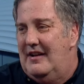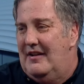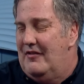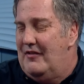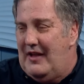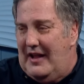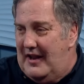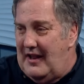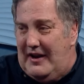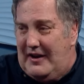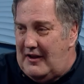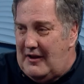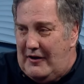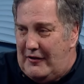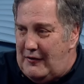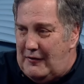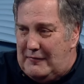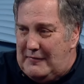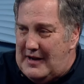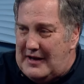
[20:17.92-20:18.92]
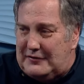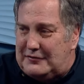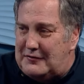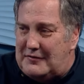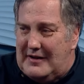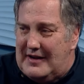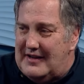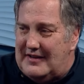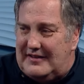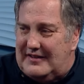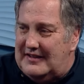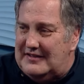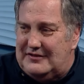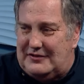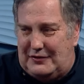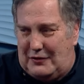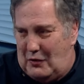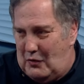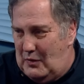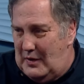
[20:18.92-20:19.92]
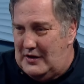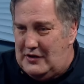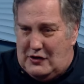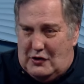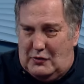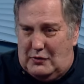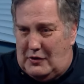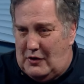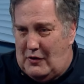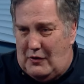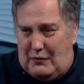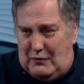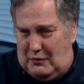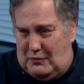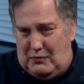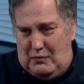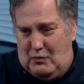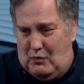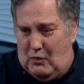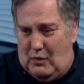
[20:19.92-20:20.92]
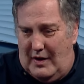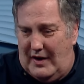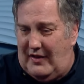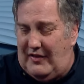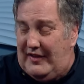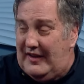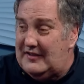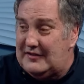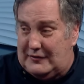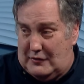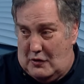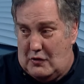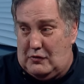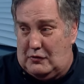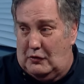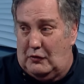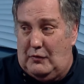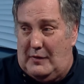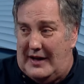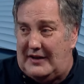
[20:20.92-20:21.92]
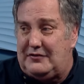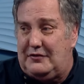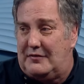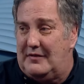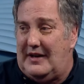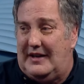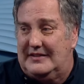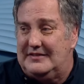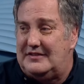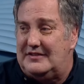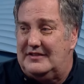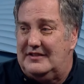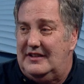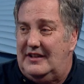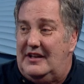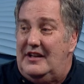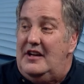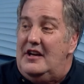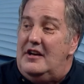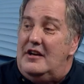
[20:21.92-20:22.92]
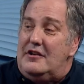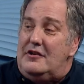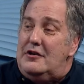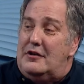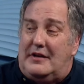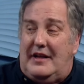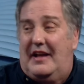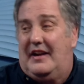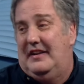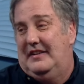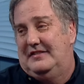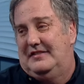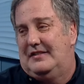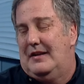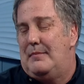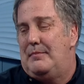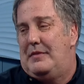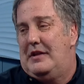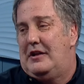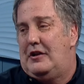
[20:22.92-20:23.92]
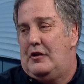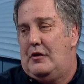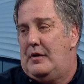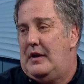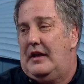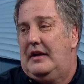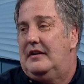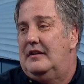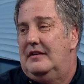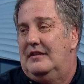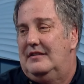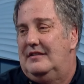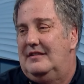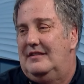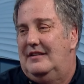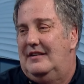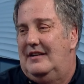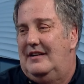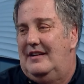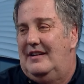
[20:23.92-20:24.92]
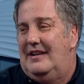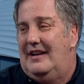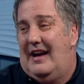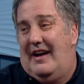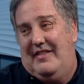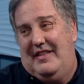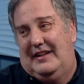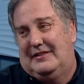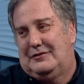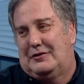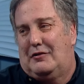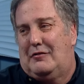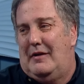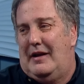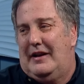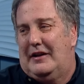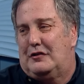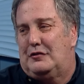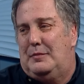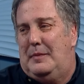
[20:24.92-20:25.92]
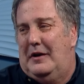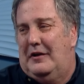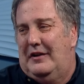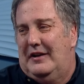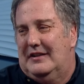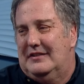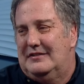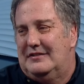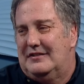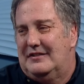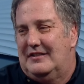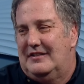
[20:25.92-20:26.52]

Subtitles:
than any other restaurant. And so when you go to one of these local restaurants, you're getting something unique. Mm-hmm. And that's a great experience.